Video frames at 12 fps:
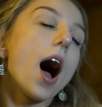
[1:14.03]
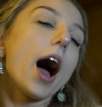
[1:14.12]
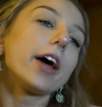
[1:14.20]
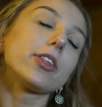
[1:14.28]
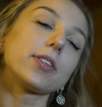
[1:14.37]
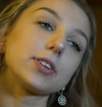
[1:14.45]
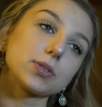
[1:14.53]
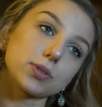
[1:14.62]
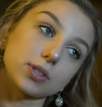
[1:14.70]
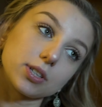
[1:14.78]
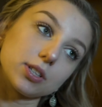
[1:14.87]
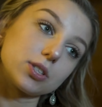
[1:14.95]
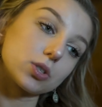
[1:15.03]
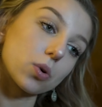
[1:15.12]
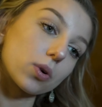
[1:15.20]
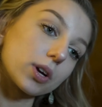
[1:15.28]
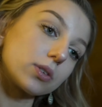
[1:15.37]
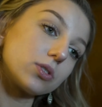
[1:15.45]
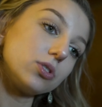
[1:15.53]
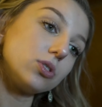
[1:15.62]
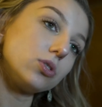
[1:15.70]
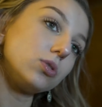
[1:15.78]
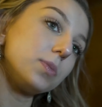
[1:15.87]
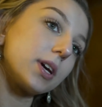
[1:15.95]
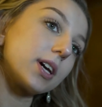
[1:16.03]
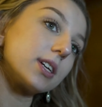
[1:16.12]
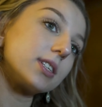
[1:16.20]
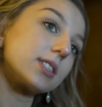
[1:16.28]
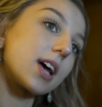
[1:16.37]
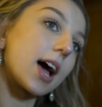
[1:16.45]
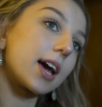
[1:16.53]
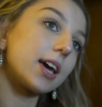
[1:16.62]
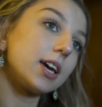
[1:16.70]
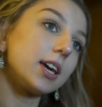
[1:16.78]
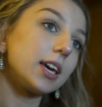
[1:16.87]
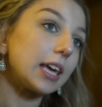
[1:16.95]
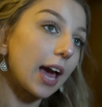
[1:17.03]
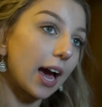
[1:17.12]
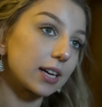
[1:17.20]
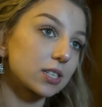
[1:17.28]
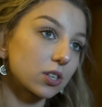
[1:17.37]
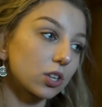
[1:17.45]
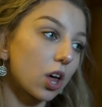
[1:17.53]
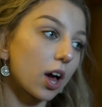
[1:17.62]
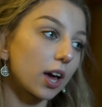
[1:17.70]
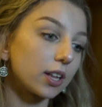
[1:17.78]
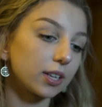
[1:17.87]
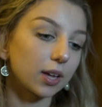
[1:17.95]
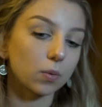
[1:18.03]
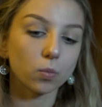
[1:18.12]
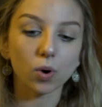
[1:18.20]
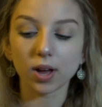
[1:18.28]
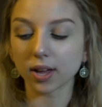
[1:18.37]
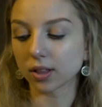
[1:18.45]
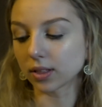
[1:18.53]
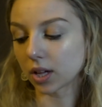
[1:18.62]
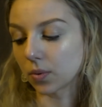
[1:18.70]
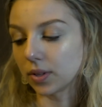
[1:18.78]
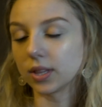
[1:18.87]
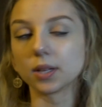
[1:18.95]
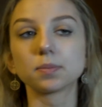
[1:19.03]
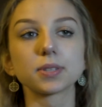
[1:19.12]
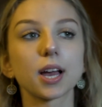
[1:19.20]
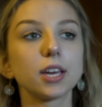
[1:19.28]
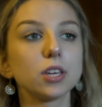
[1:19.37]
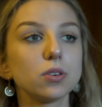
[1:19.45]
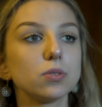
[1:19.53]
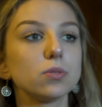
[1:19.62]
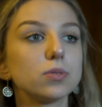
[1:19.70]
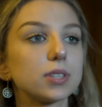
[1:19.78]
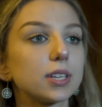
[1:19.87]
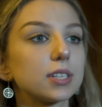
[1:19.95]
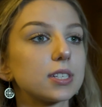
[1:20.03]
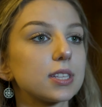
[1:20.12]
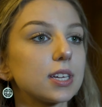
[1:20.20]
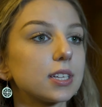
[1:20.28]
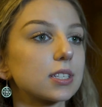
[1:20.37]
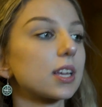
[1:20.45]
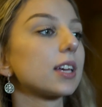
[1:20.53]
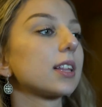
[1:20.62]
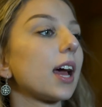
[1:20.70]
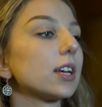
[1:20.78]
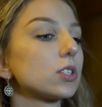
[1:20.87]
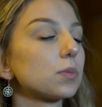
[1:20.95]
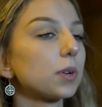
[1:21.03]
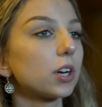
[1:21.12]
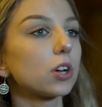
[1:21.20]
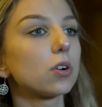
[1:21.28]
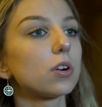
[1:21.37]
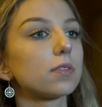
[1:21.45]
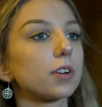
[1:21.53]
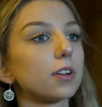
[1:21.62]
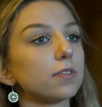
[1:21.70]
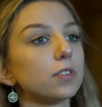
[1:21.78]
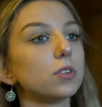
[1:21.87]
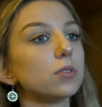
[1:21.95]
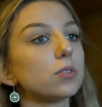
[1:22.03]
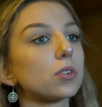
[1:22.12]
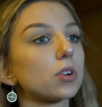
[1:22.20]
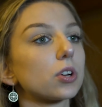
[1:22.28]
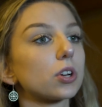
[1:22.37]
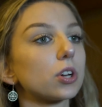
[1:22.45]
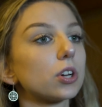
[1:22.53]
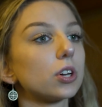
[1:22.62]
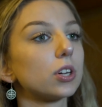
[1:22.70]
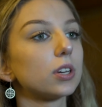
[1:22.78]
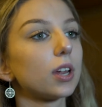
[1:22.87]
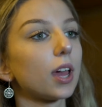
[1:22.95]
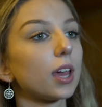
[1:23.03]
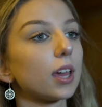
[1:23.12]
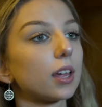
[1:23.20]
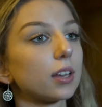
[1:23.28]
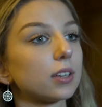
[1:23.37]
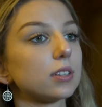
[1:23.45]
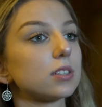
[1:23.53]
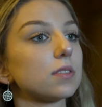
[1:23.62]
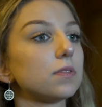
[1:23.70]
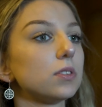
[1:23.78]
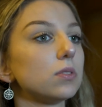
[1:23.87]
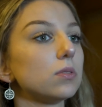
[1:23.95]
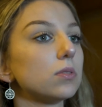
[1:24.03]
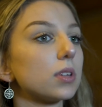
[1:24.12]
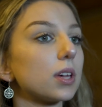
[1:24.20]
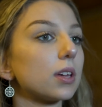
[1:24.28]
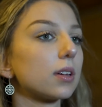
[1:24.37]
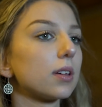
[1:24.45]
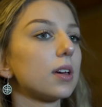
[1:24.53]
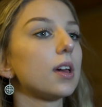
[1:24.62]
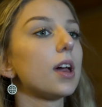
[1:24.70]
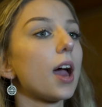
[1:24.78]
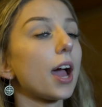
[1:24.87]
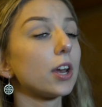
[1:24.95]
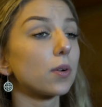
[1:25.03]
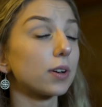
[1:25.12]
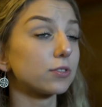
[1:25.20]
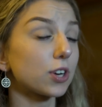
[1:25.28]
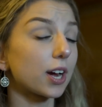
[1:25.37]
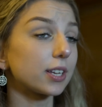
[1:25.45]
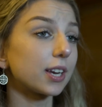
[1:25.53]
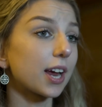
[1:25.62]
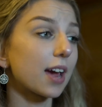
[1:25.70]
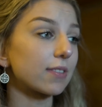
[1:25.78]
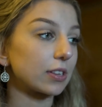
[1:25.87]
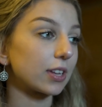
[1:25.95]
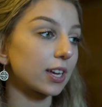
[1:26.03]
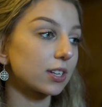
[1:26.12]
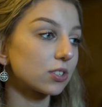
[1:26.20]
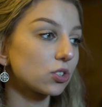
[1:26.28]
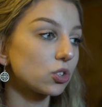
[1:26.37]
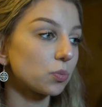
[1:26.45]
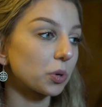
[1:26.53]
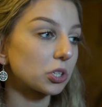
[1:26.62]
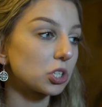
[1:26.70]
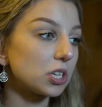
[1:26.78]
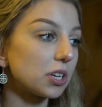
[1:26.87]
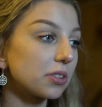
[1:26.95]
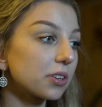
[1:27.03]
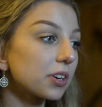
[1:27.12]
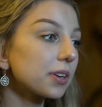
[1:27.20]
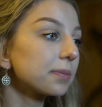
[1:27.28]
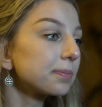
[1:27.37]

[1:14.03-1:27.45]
I thought this is a good tutorial to do because I get asked a lot like what liquid lips I use and things like that. So I'm going to go over a few that are good and a few that I know I've tried that I haven't liked too much either.